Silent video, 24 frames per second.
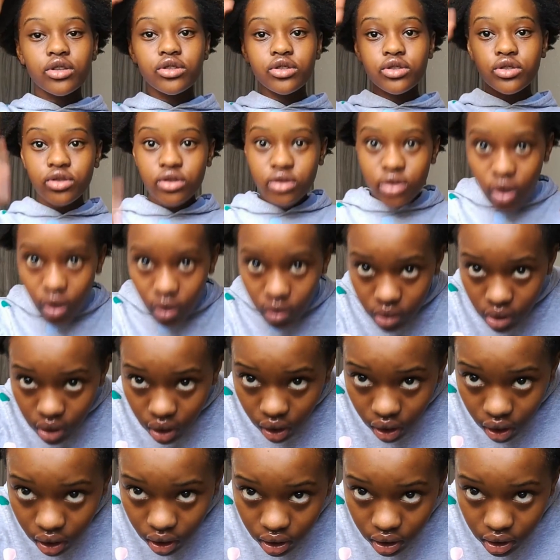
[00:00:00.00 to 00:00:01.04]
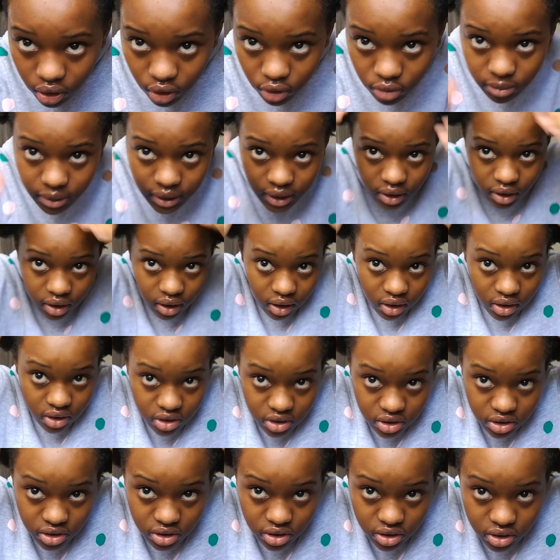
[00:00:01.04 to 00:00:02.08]
so long. Oh my
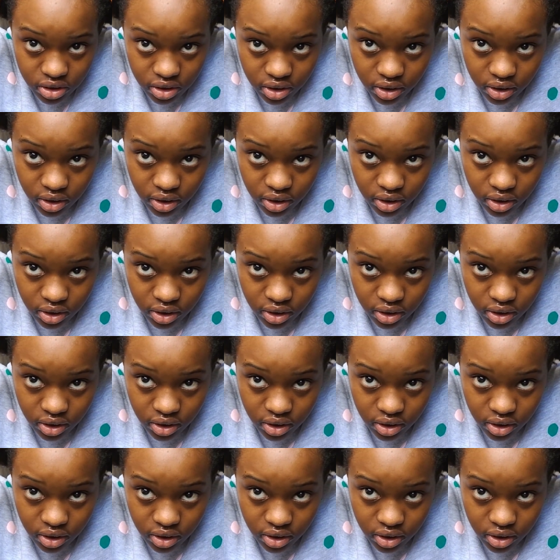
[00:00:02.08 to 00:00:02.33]
gosh.